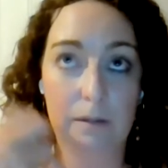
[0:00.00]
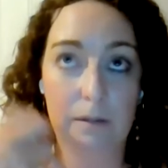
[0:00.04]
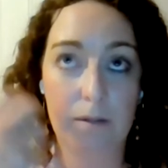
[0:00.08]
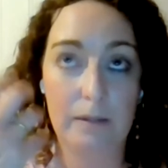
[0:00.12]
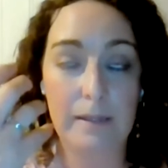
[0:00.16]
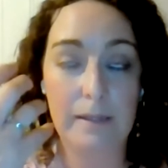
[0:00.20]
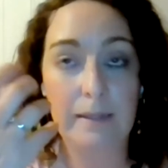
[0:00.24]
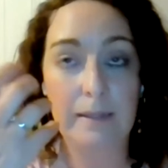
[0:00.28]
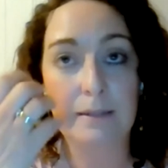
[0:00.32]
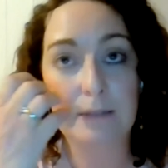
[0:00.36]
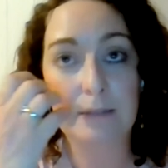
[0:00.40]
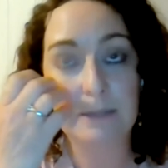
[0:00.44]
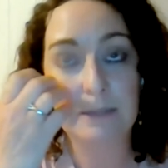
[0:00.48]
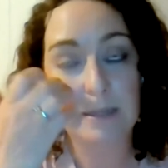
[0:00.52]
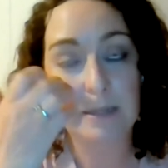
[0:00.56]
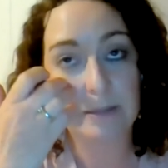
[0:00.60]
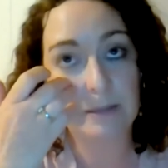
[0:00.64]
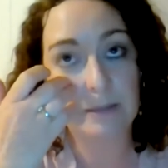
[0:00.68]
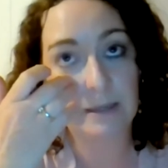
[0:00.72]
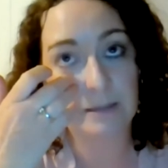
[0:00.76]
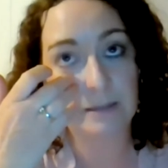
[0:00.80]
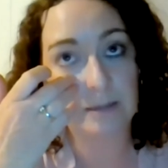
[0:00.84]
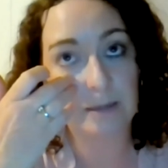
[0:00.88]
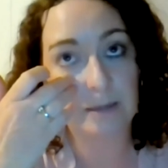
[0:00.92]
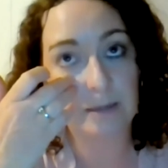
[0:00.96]
things like
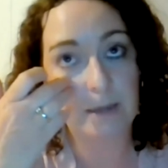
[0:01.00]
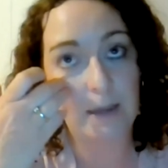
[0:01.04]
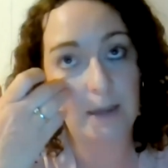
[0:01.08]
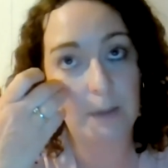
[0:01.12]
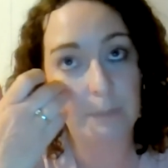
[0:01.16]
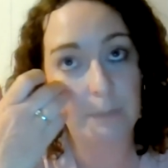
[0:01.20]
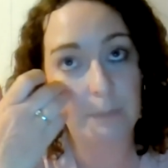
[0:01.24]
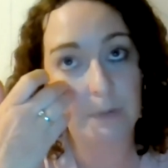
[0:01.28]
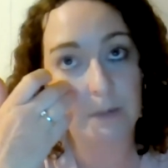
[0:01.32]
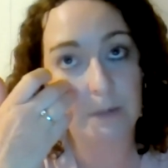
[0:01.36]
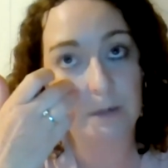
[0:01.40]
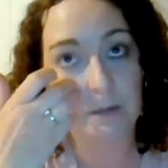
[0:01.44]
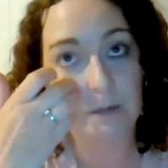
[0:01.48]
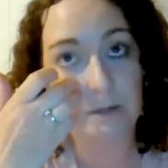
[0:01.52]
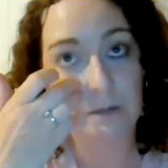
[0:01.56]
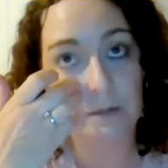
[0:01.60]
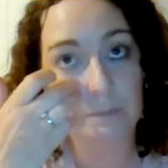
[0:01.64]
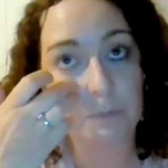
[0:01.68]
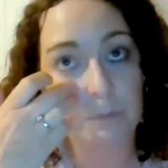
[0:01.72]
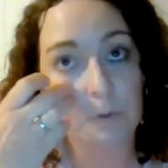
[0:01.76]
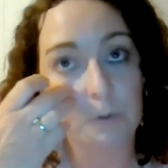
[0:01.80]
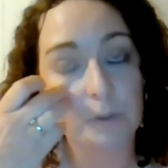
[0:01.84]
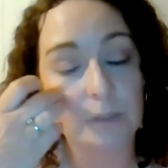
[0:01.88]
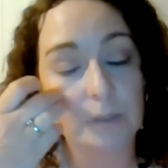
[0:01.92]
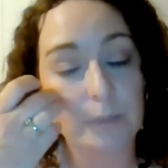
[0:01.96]
that that happen, the
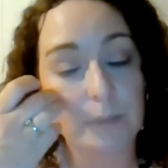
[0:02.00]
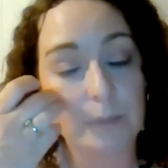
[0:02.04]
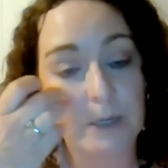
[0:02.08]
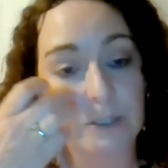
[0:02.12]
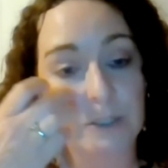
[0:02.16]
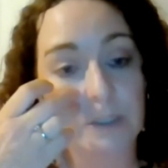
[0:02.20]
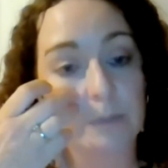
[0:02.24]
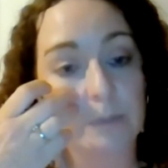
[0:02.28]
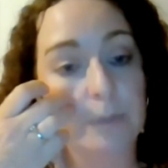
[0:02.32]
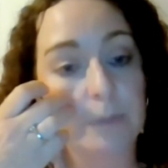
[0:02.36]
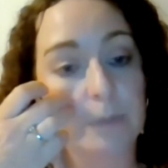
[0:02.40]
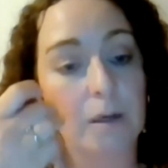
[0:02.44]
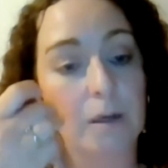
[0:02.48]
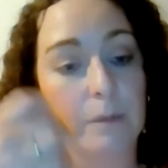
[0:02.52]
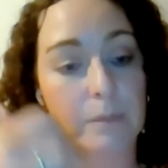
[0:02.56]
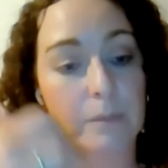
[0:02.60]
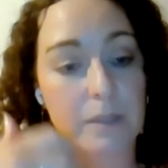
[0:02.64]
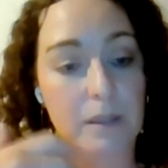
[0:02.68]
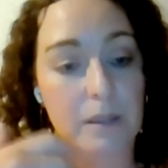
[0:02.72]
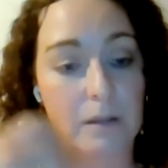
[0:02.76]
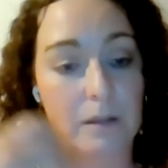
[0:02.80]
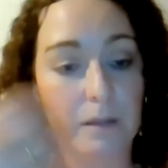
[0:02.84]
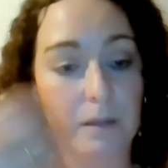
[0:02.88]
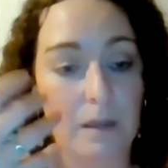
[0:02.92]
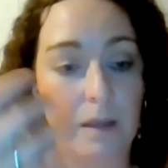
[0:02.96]
more special it becomes,
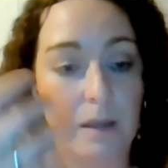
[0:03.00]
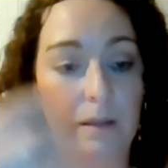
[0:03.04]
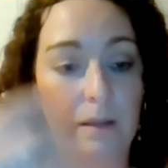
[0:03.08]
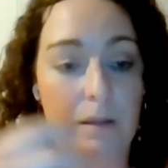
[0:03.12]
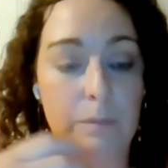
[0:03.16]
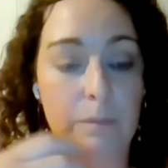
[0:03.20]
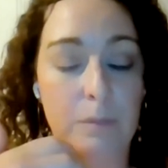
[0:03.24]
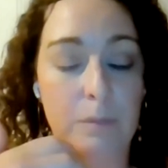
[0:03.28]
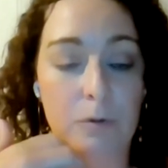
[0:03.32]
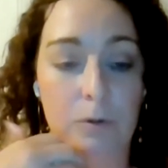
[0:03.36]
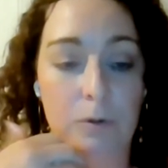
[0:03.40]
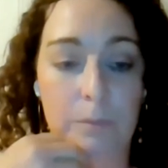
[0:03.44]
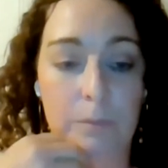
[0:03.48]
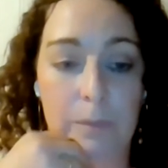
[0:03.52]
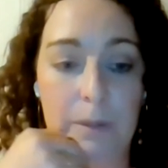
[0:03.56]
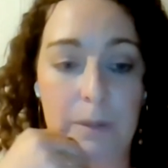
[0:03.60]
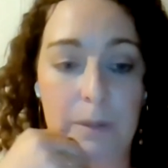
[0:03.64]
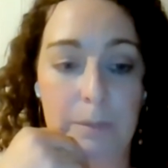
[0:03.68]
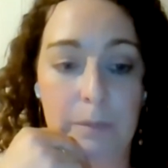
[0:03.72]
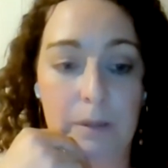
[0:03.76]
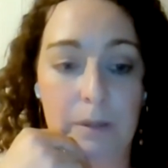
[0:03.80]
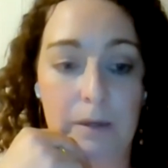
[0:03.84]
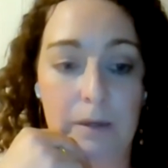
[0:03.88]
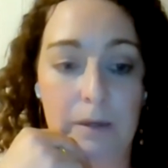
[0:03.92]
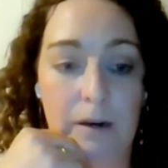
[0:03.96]
and, and the more
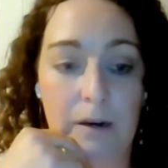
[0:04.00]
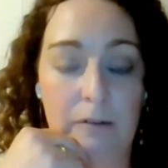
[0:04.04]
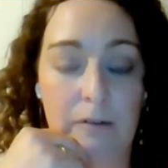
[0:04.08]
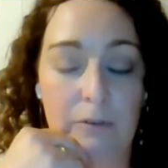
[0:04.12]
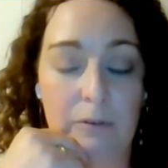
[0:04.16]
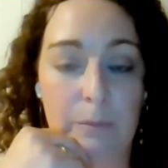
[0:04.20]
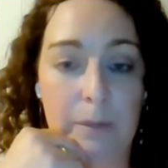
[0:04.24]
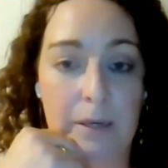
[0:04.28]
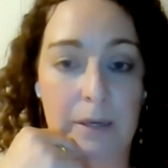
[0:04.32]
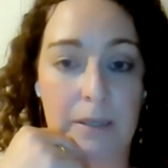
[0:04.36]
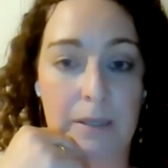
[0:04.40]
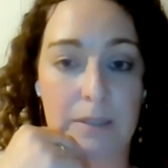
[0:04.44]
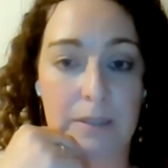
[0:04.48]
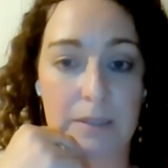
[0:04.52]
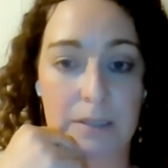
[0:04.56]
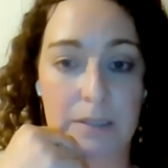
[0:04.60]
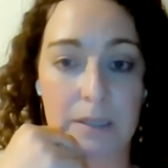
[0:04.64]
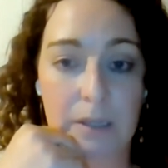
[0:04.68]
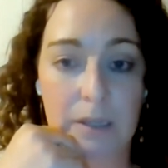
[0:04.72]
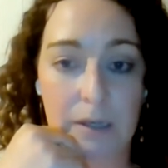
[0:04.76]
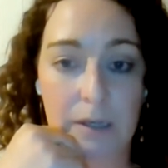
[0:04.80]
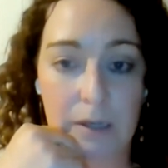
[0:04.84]
people are reminded,